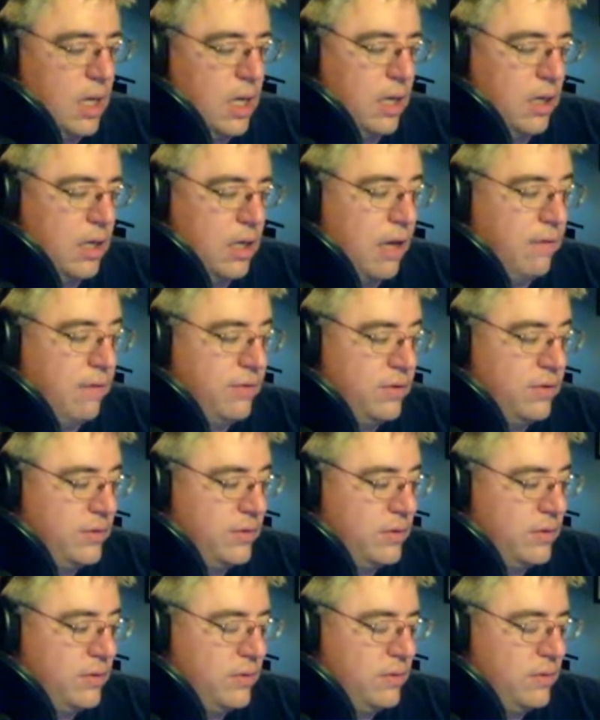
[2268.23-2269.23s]

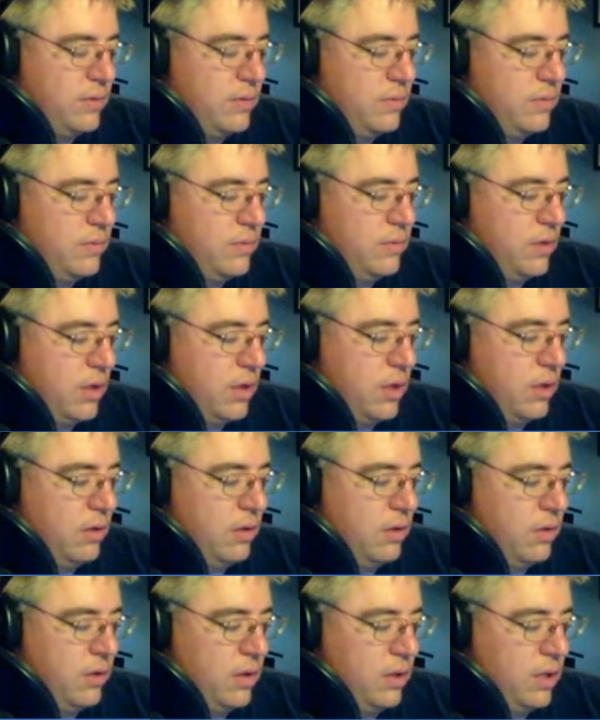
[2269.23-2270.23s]
conference, the
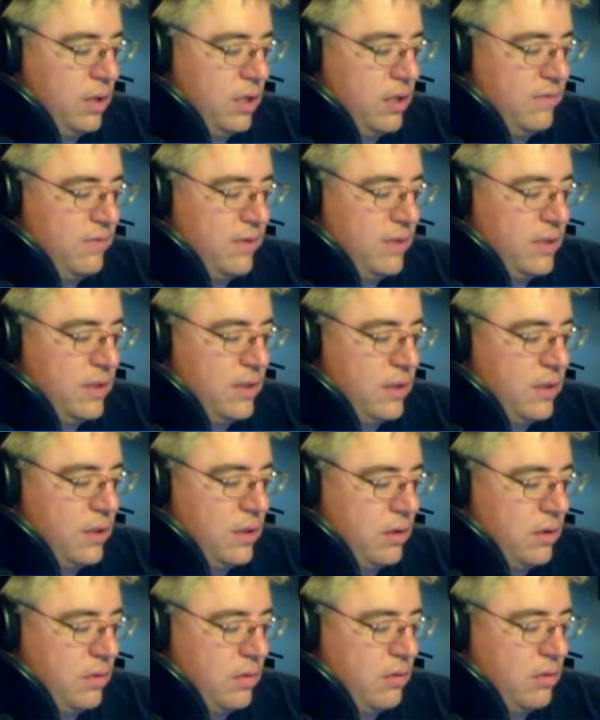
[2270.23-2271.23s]
Linux Fest
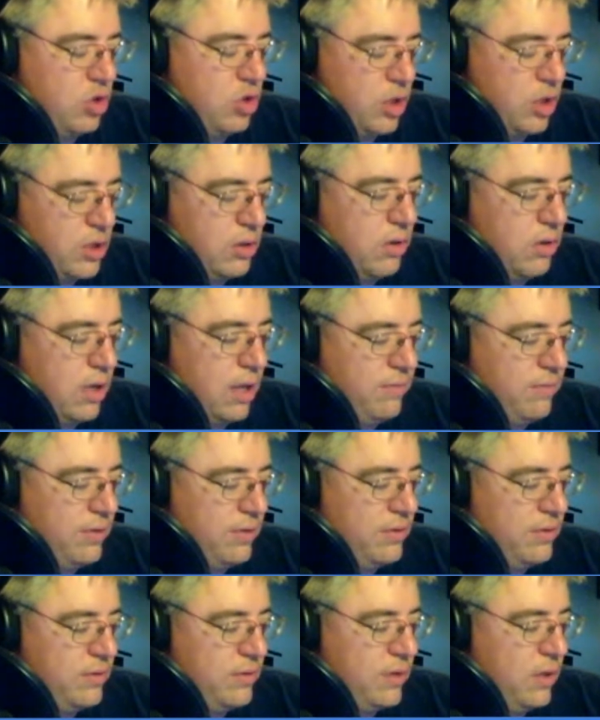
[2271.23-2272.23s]
traditional
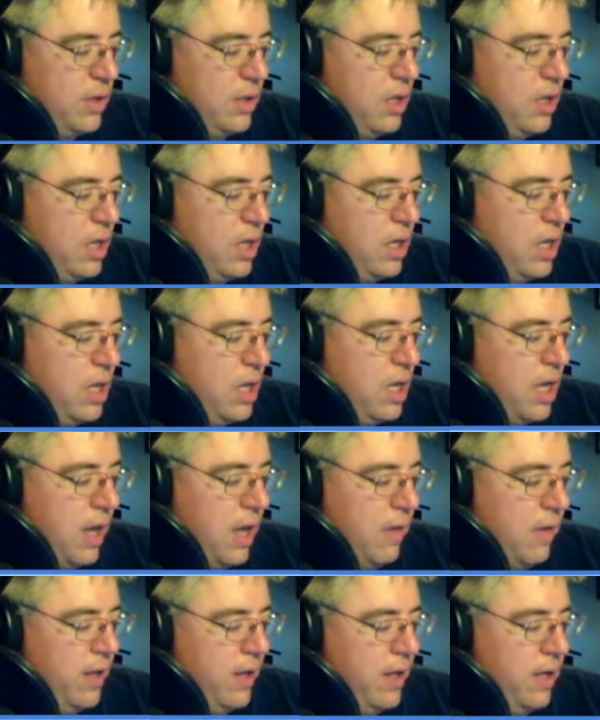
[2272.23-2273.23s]
conference,
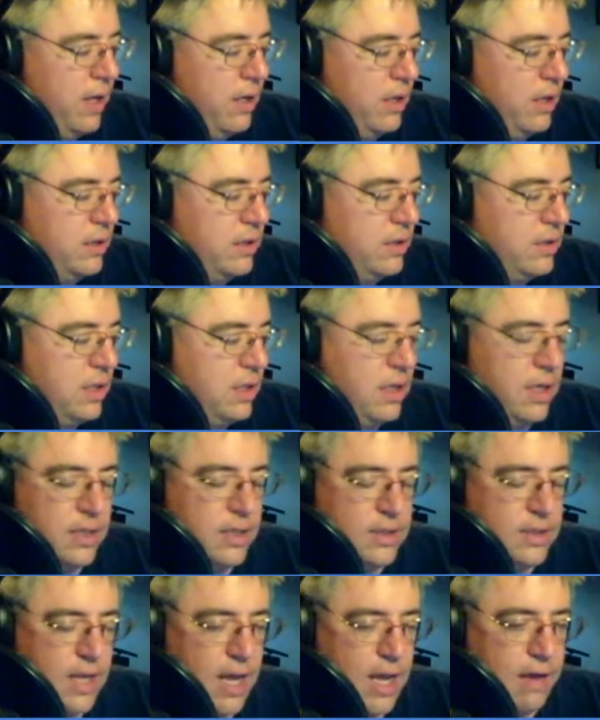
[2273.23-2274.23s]
and then Sunday
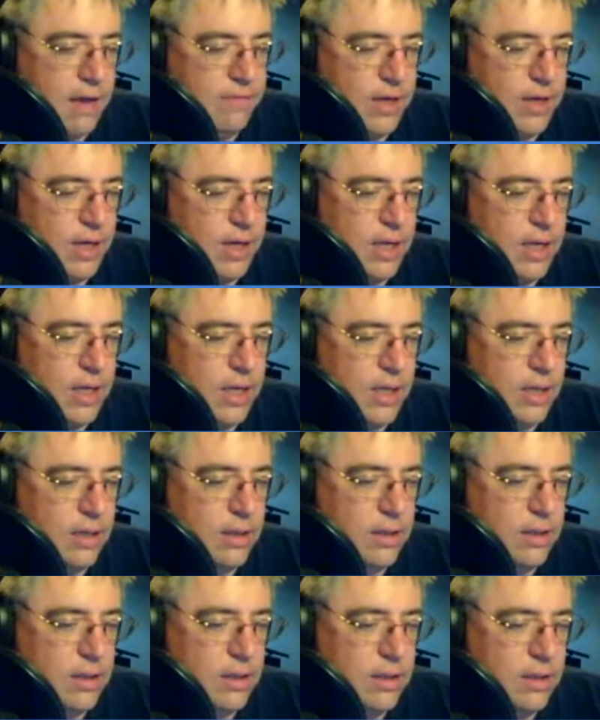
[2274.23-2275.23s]
is a half-day
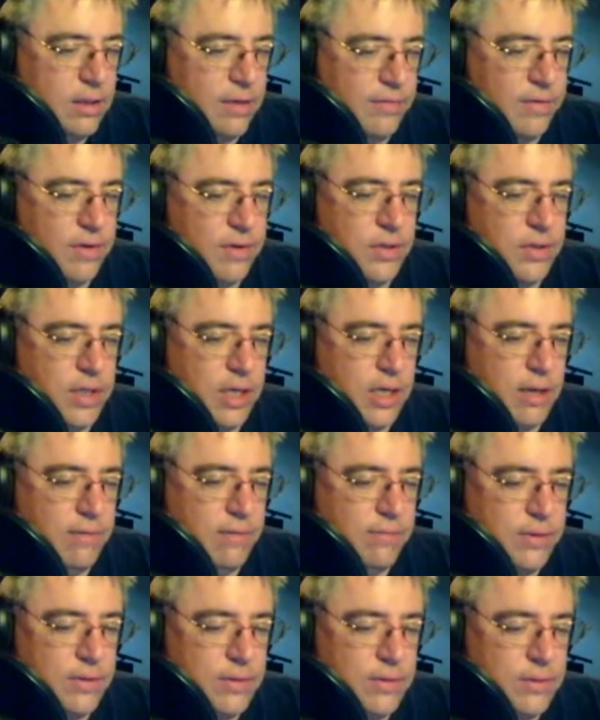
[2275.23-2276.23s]
diversity
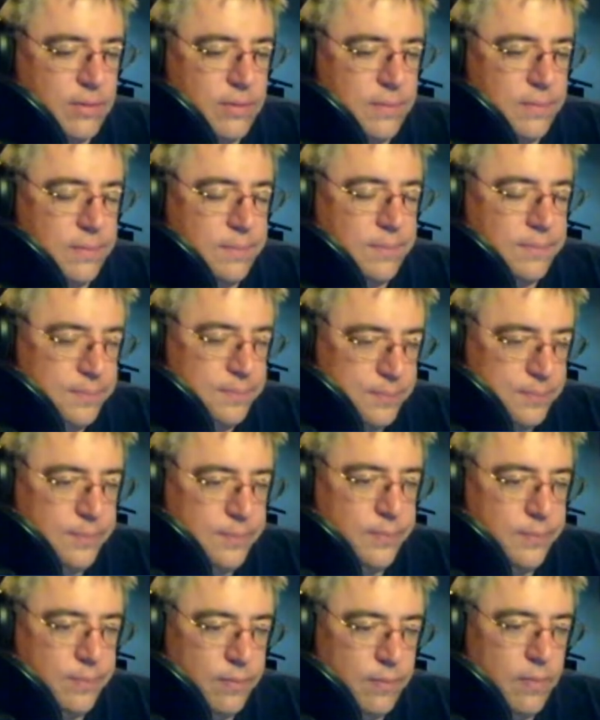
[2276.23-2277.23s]
conference.
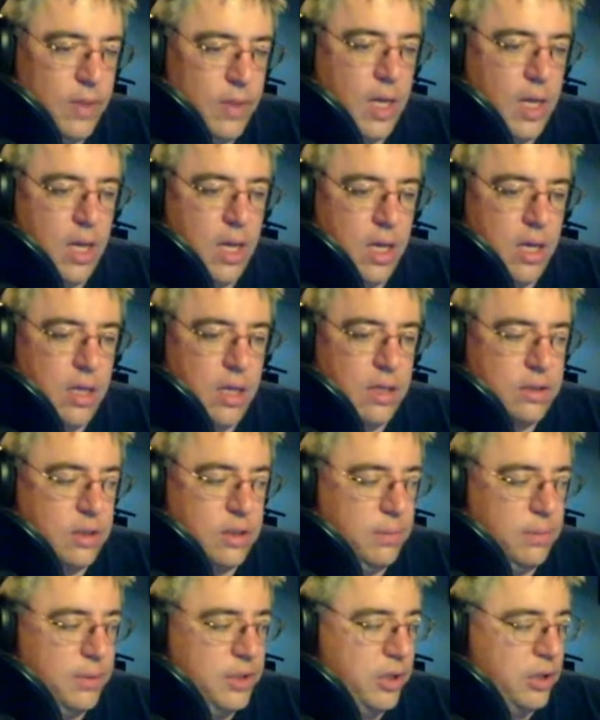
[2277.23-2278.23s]
So
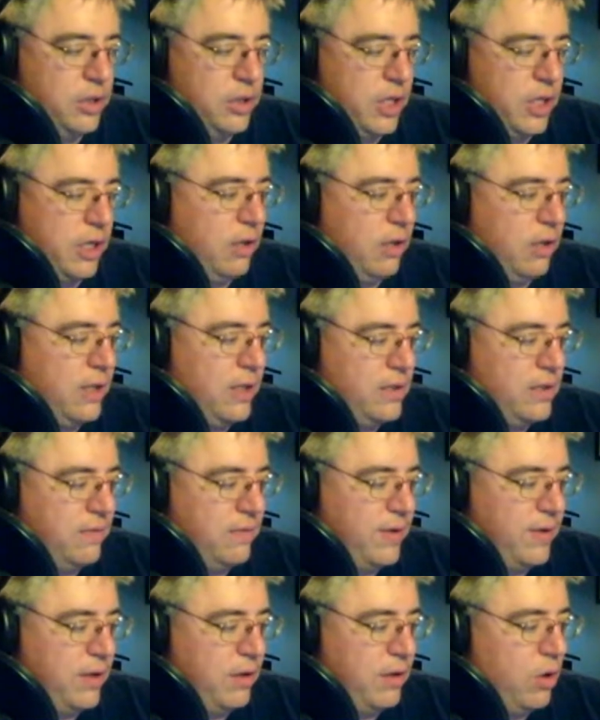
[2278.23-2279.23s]
be sure to check all that stuff
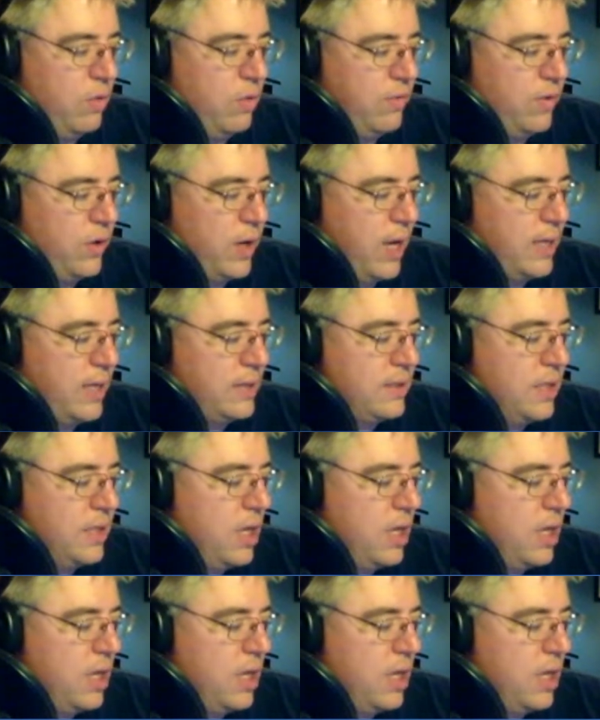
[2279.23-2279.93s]
out over at